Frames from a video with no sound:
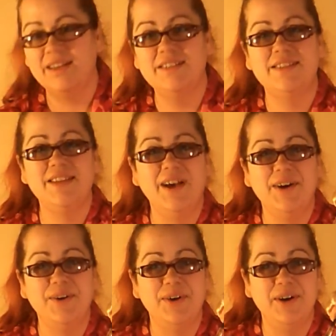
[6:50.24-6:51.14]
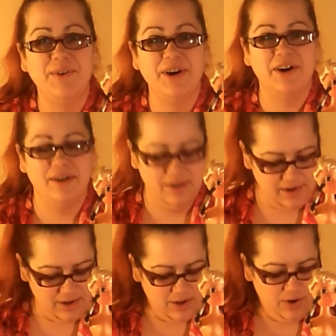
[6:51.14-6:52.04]
So, here we are.
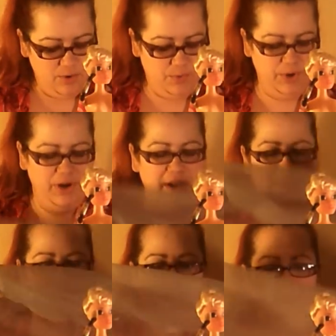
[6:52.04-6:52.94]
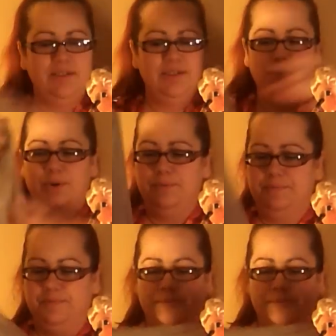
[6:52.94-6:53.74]
We're going to take the tool,